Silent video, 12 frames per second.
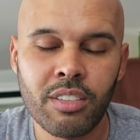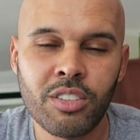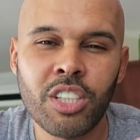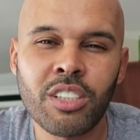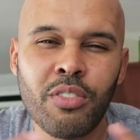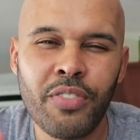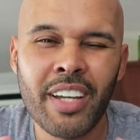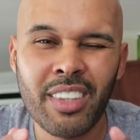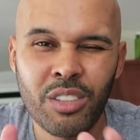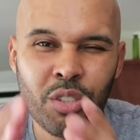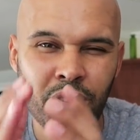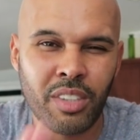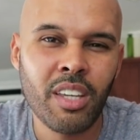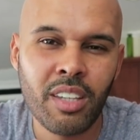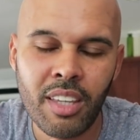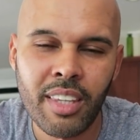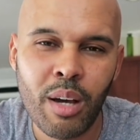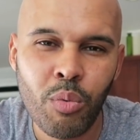Just the fact that you're
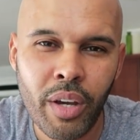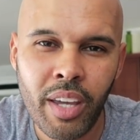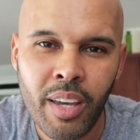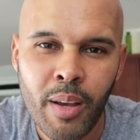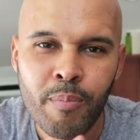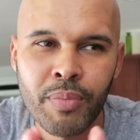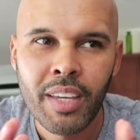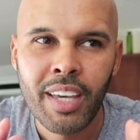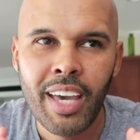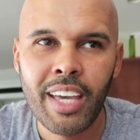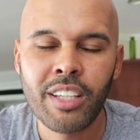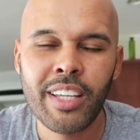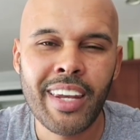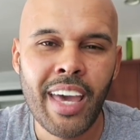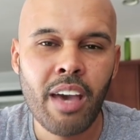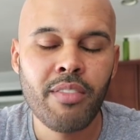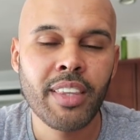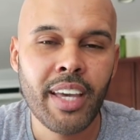thinking that way and, and
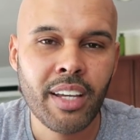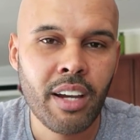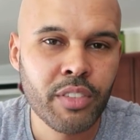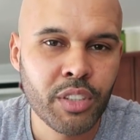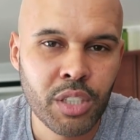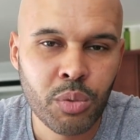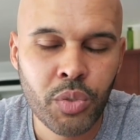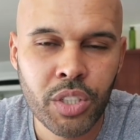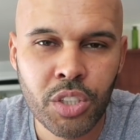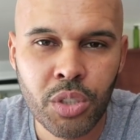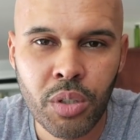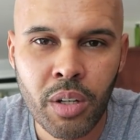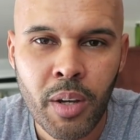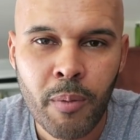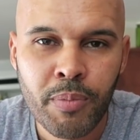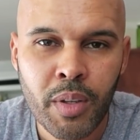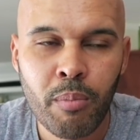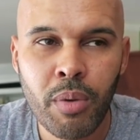having that conversation with your
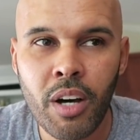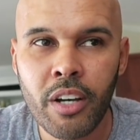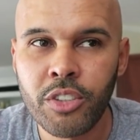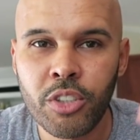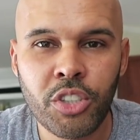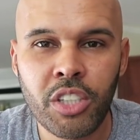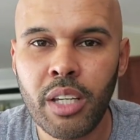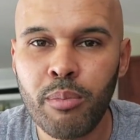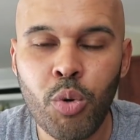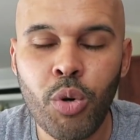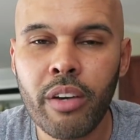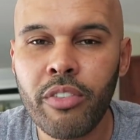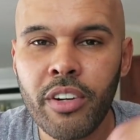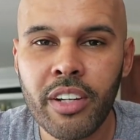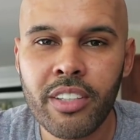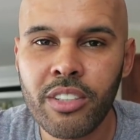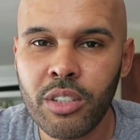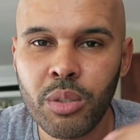boss, your GM, whoever
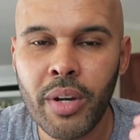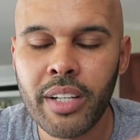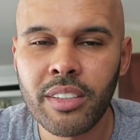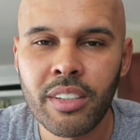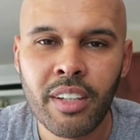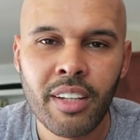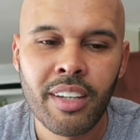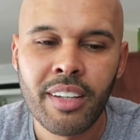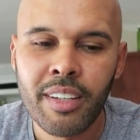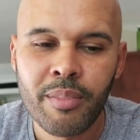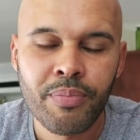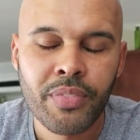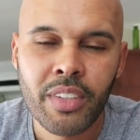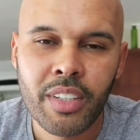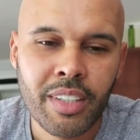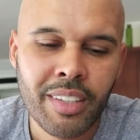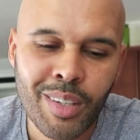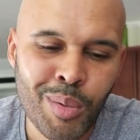it is, your director,
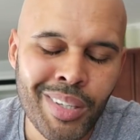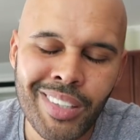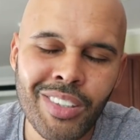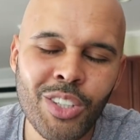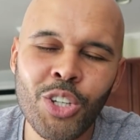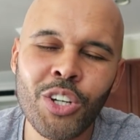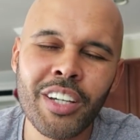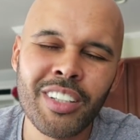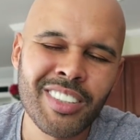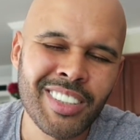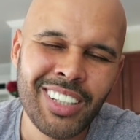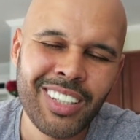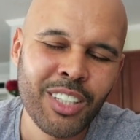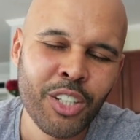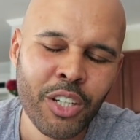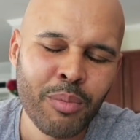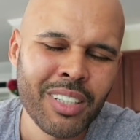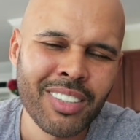I mean, you're gonna see,
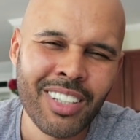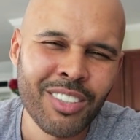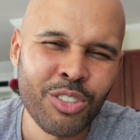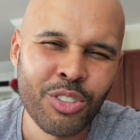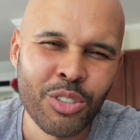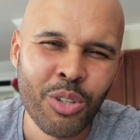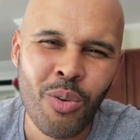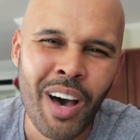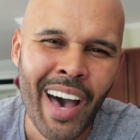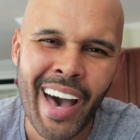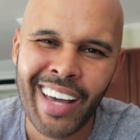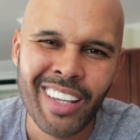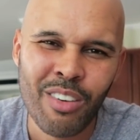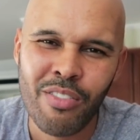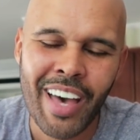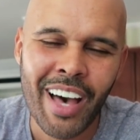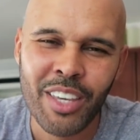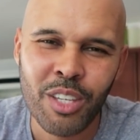you're gonna be seeing so highly
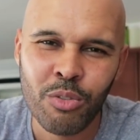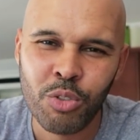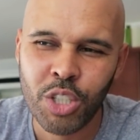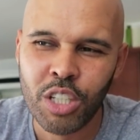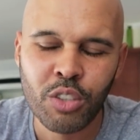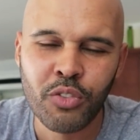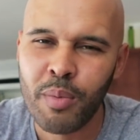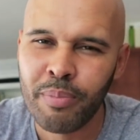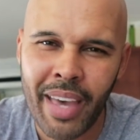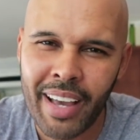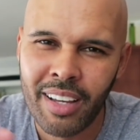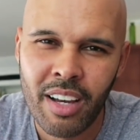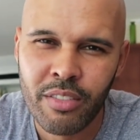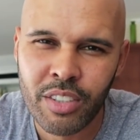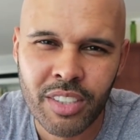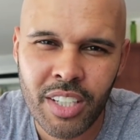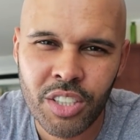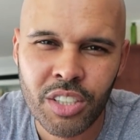valued just from that
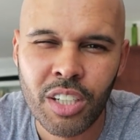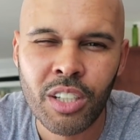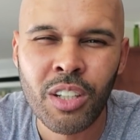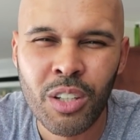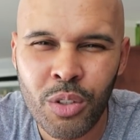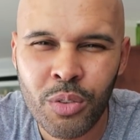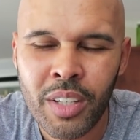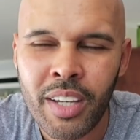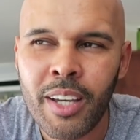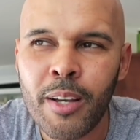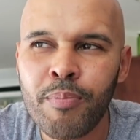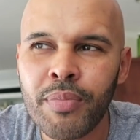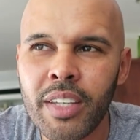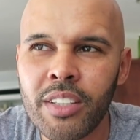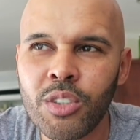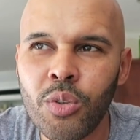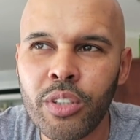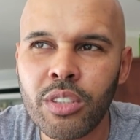conversation alone.
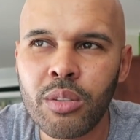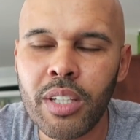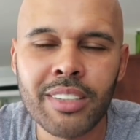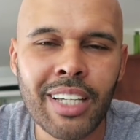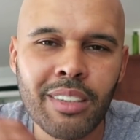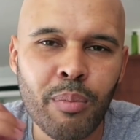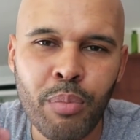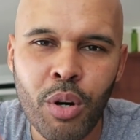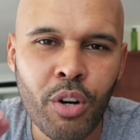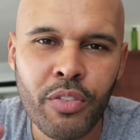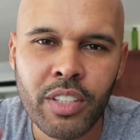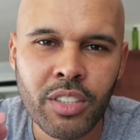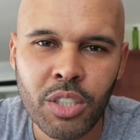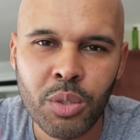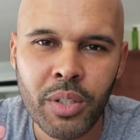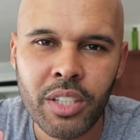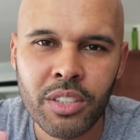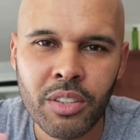It's going to, it's like the perfect
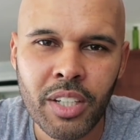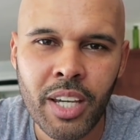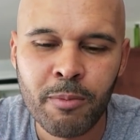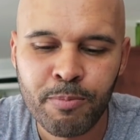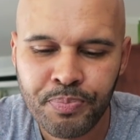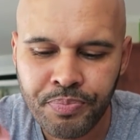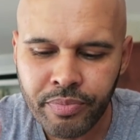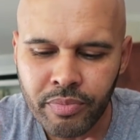situation, okay?